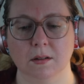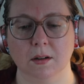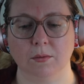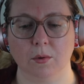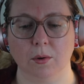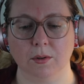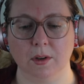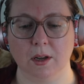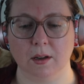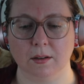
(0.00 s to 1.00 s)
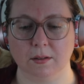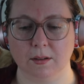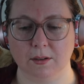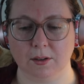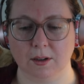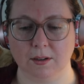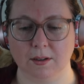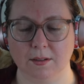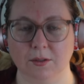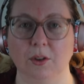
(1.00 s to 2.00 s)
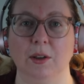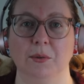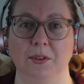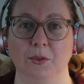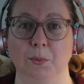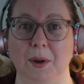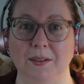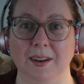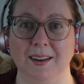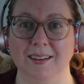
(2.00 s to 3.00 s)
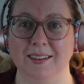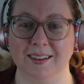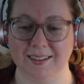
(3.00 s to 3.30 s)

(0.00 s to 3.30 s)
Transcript: Of course he has, he said. So he was expecting it.